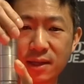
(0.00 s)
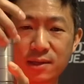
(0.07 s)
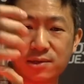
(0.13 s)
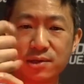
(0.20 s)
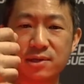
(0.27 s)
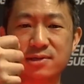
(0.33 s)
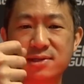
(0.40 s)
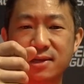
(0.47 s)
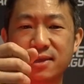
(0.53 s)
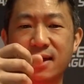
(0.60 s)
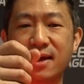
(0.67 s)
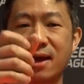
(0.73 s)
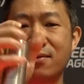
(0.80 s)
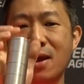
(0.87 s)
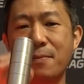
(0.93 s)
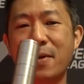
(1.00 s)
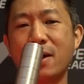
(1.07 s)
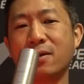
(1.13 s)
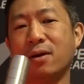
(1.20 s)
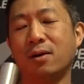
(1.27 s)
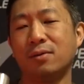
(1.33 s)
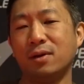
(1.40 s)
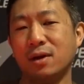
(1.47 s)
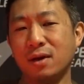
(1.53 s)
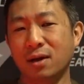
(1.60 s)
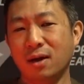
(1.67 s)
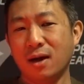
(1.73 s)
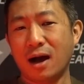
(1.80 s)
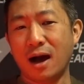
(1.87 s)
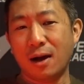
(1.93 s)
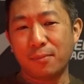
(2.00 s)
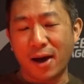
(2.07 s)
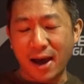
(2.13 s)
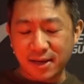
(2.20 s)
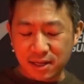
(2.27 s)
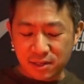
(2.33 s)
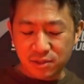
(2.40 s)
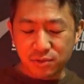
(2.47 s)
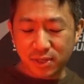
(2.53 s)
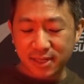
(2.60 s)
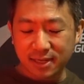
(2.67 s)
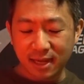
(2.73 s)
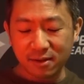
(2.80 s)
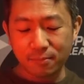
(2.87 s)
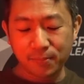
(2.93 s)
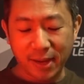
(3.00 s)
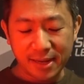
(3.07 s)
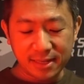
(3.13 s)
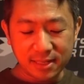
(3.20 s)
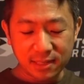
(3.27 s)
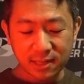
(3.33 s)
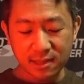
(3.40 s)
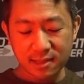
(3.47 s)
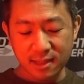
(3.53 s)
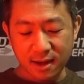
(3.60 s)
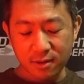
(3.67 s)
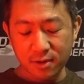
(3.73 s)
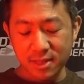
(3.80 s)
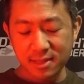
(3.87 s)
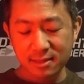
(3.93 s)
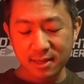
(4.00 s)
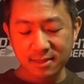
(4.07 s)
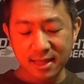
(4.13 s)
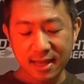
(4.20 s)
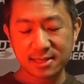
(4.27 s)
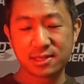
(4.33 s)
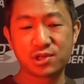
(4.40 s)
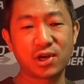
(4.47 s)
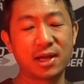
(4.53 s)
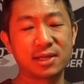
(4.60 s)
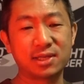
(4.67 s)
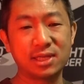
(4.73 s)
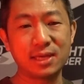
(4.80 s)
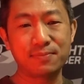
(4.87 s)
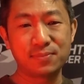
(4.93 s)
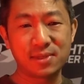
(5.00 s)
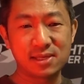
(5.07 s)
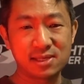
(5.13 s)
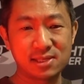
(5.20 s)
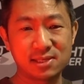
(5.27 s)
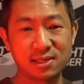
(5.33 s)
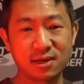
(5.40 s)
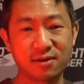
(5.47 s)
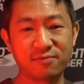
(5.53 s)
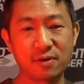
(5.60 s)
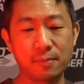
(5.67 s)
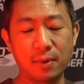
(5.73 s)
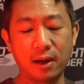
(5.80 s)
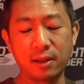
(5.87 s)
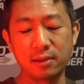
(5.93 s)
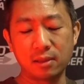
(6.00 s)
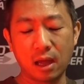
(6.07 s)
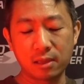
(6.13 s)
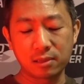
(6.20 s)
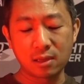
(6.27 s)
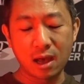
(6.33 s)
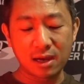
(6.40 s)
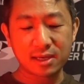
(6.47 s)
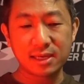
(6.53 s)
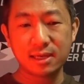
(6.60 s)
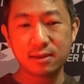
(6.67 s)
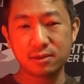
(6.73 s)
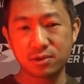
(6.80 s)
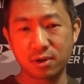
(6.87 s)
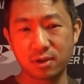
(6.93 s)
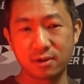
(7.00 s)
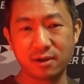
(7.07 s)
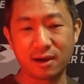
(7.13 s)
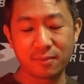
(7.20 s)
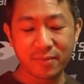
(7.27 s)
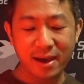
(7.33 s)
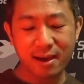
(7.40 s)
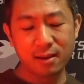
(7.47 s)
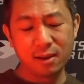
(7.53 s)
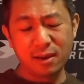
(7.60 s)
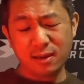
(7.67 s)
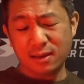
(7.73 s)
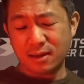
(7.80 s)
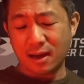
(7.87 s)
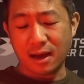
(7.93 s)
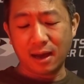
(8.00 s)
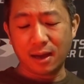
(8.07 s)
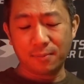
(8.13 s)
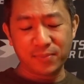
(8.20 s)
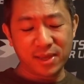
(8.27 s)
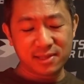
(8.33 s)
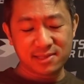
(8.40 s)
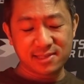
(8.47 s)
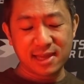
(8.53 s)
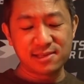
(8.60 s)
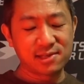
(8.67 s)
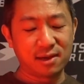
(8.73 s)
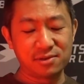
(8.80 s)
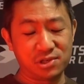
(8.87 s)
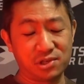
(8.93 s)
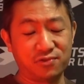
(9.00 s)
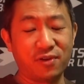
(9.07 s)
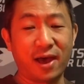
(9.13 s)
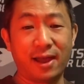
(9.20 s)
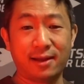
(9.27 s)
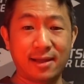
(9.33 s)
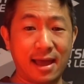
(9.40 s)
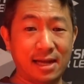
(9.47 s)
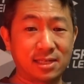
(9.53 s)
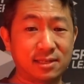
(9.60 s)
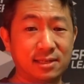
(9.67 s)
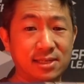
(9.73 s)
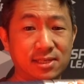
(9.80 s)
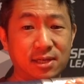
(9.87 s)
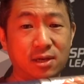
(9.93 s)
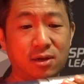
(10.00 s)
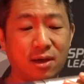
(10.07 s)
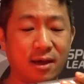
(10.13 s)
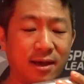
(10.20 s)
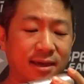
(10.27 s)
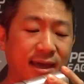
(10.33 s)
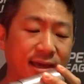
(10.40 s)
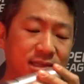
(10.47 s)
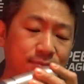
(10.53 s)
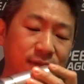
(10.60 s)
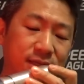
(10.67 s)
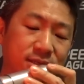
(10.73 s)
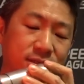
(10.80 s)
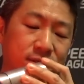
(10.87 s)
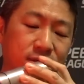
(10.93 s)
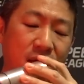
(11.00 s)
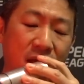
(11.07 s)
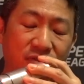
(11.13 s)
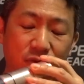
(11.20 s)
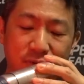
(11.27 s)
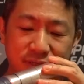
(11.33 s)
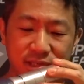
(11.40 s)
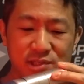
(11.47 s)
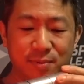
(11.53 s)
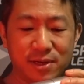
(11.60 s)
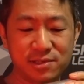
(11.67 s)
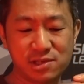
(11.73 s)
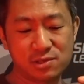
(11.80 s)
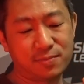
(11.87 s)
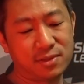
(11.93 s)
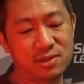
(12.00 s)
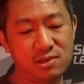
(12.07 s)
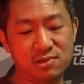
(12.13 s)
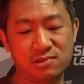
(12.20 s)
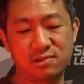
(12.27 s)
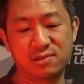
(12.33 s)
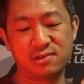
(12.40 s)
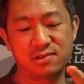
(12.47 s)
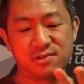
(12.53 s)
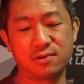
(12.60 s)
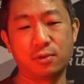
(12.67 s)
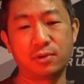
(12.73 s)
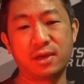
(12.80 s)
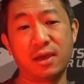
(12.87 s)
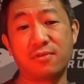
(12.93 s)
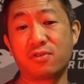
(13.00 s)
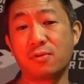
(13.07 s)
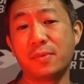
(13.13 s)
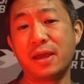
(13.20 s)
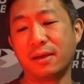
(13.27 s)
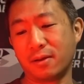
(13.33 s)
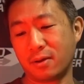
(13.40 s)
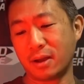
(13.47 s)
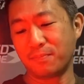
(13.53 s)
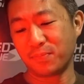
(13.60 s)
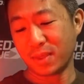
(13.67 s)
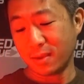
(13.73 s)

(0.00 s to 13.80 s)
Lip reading: So let's stick that guy right back on. I didn't do any kind of binding or anything like that to try to keep this from unlocking during combat. It stays on just fine, actually, so I can't speak to everyone's experiences, but this is okay for me, right?